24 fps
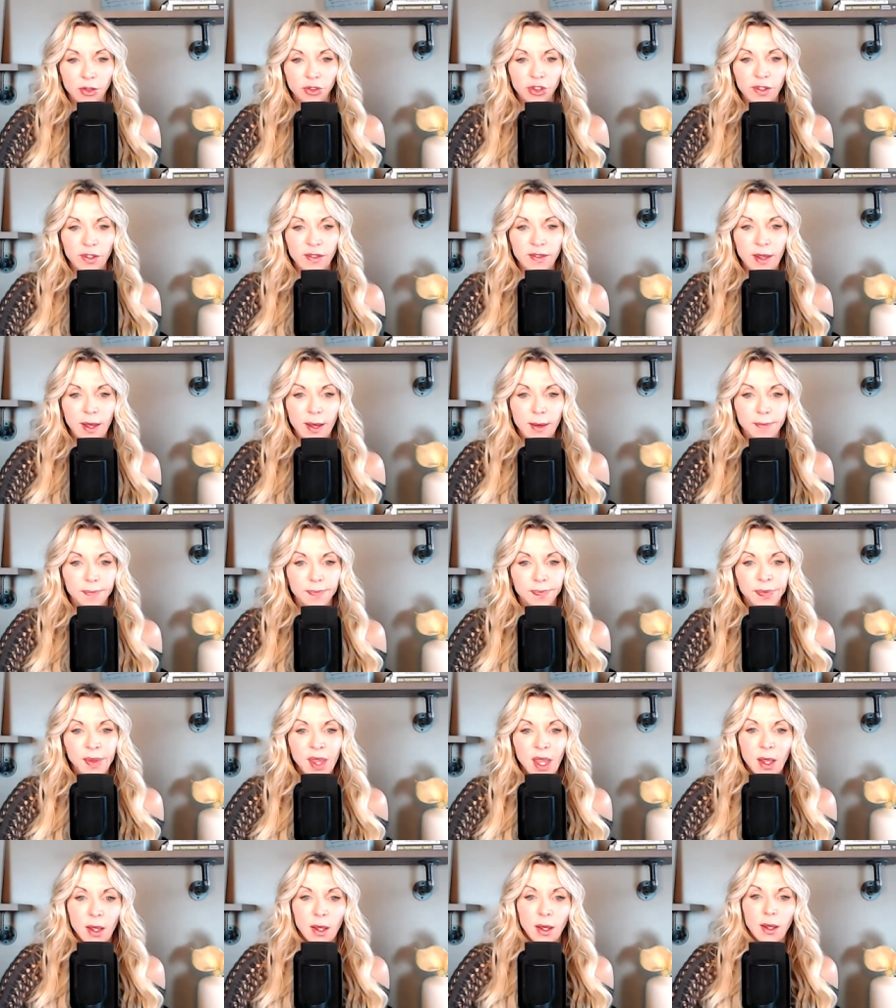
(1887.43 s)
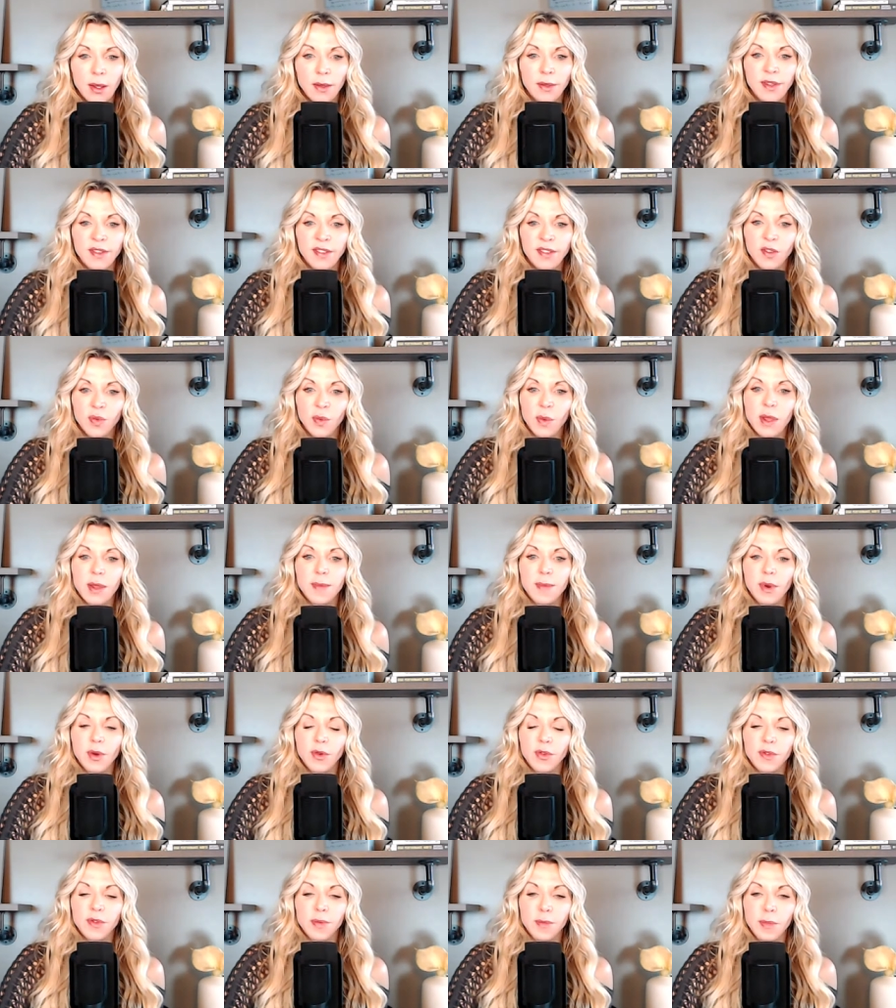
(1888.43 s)
She said, This is one of the
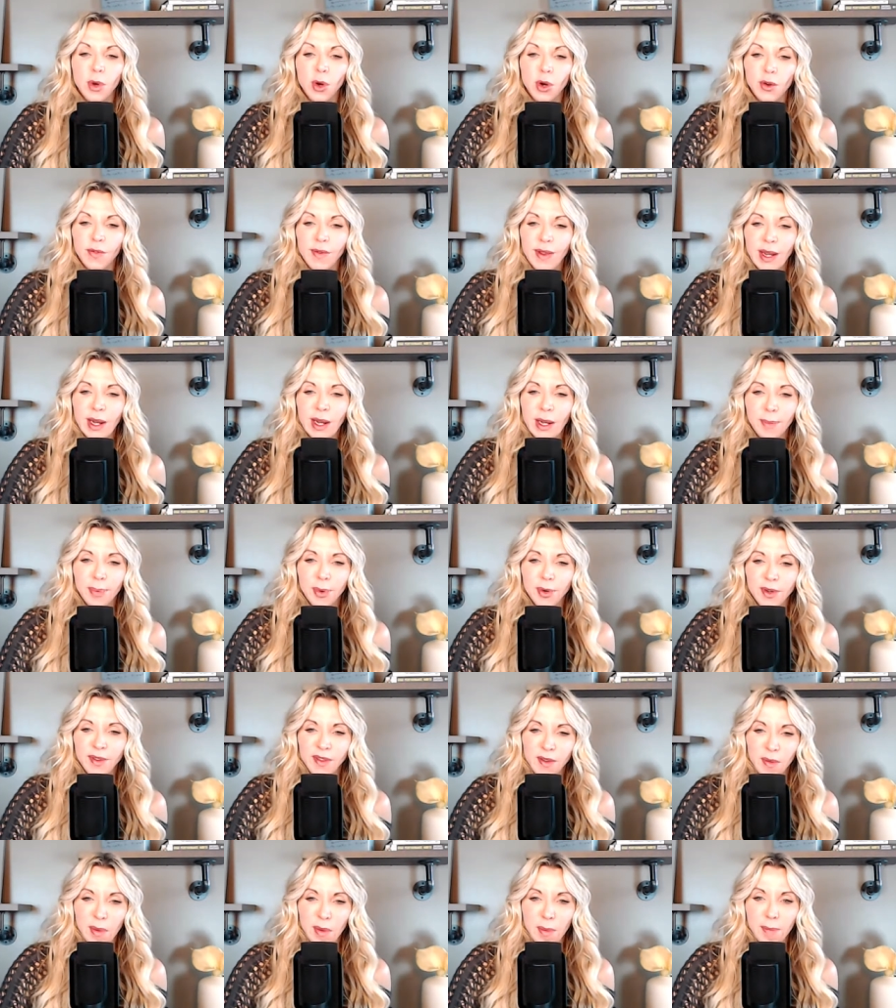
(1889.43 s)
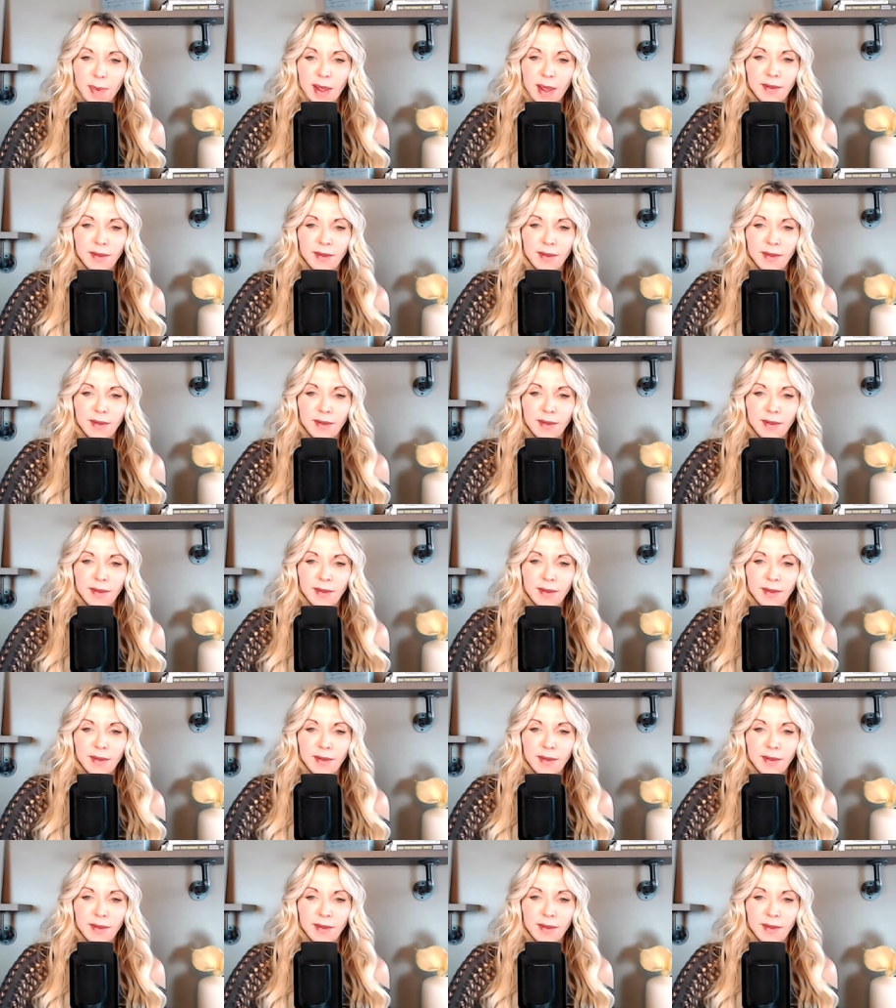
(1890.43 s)
most motivated participant